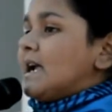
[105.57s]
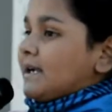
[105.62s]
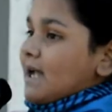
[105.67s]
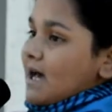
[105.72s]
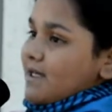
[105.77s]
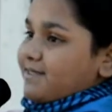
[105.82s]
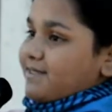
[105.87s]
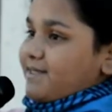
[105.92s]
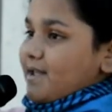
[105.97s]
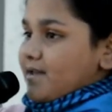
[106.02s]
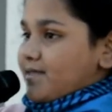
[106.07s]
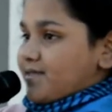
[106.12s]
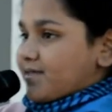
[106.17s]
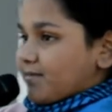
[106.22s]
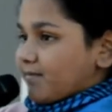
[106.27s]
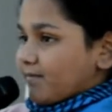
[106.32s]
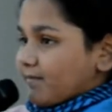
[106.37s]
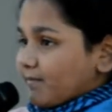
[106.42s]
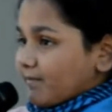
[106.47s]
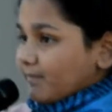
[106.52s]
does this.
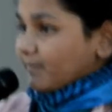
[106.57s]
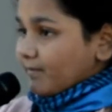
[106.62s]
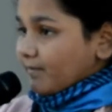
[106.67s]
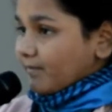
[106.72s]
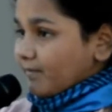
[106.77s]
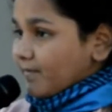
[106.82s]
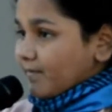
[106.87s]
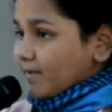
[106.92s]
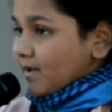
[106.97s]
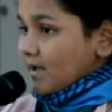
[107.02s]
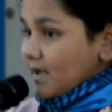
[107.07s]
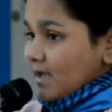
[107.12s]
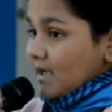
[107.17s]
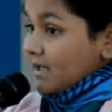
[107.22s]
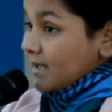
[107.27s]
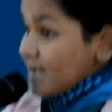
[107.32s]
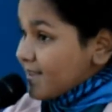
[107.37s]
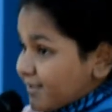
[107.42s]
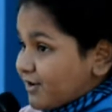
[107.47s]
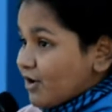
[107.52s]

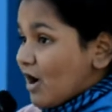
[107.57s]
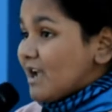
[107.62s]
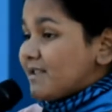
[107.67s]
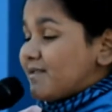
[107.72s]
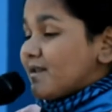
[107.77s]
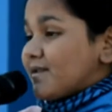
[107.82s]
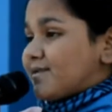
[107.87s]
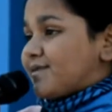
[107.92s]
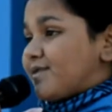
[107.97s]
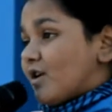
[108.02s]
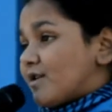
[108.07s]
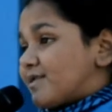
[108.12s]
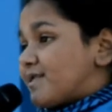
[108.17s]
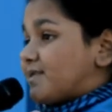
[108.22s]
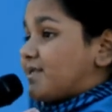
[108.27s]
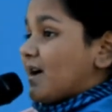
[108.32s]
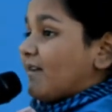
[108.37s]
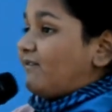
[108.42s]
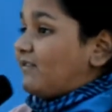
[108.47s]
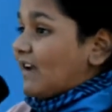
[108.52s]
Destroys its
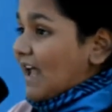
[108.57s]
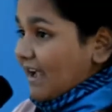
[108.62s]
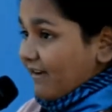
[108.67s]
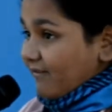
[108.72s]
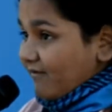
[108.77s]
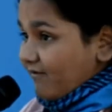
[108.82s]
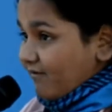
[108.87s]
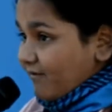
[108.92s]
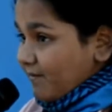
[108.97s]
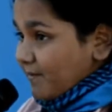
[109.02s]
sources of life.